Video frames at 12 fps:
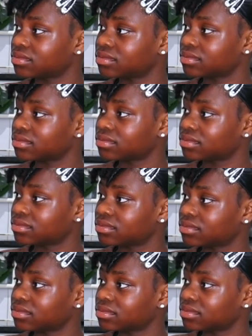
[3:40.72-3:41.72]

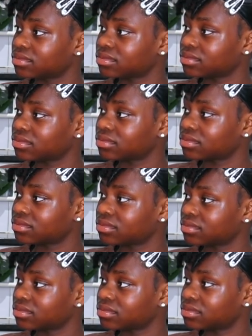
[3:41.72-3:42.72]

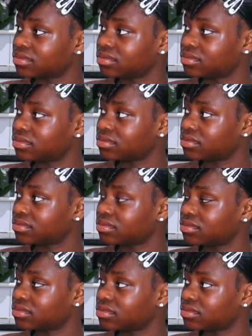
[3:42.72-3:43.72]

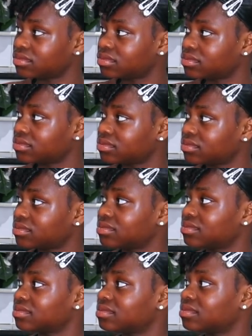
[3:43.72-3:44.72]

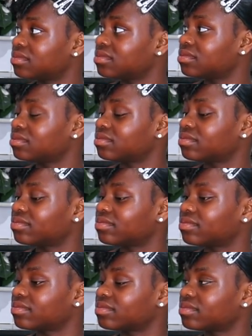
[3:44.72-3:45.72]

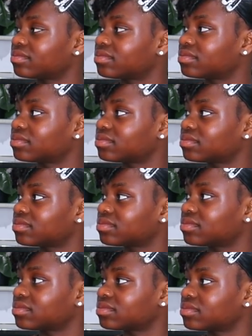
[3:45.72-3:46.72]

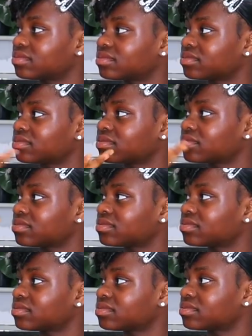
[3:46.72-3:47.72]

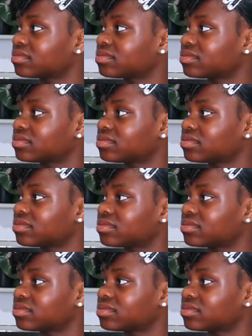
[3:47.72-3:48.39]
No words are spoken by the person on screen.